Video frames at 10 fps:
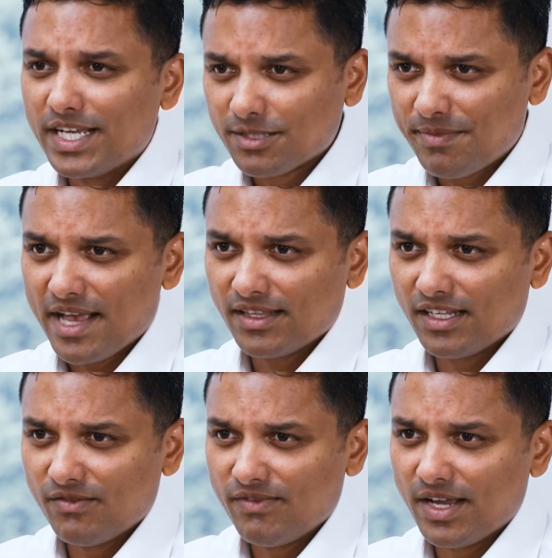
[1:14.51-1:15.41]
expect that
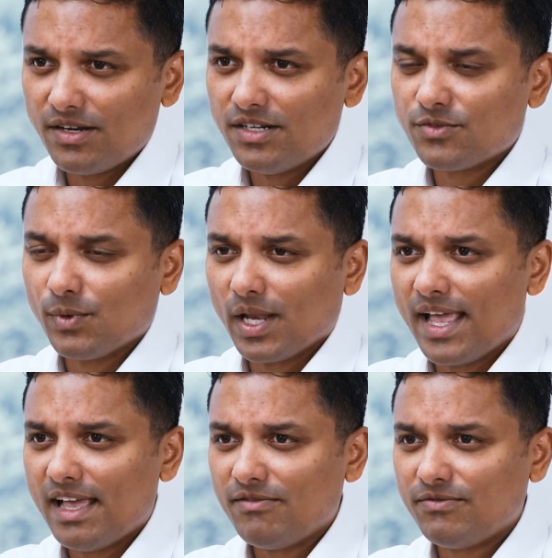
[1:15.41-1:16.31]
the vendors will
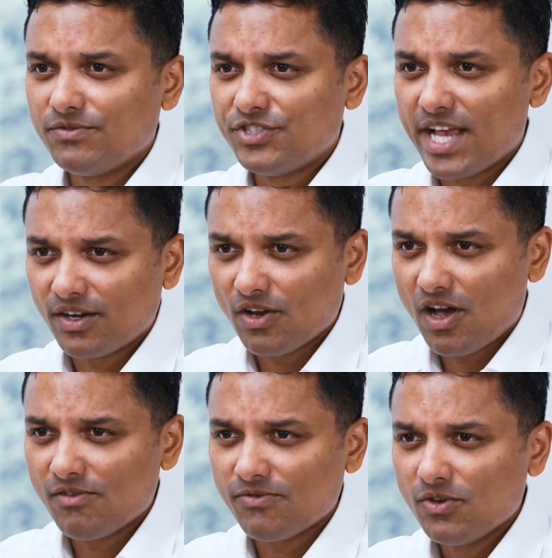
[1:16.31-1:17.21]
have checked
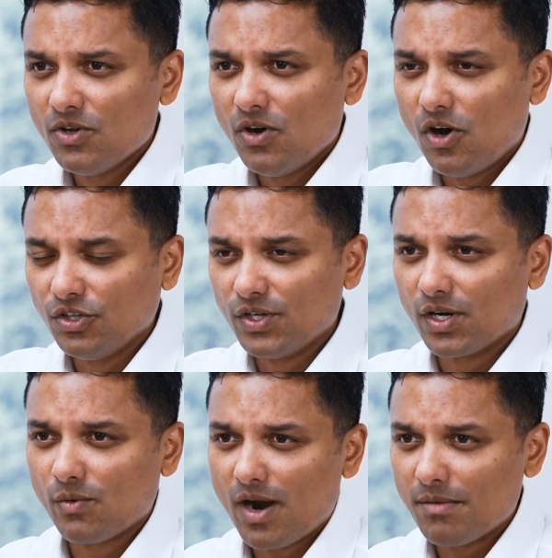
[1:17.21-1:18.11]
off on your
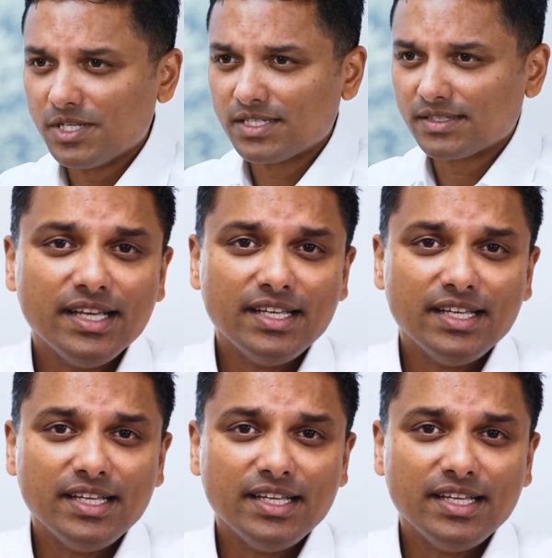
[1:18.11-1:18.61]
requirements.